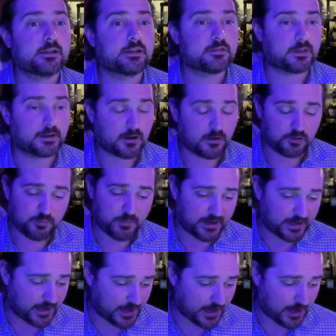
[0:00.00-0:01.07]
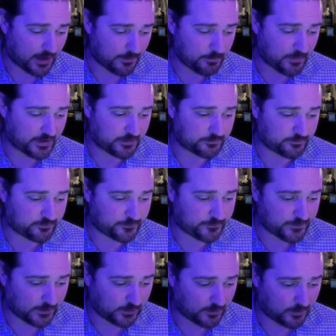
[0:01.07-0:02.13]
than all of my my
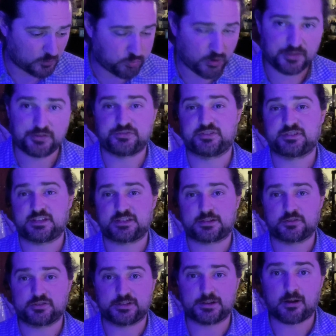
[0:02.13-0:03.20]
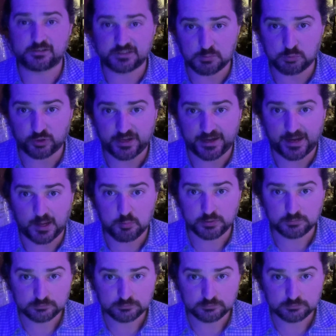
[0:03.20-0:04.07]
fellow brothers and sisters in our liberal camp.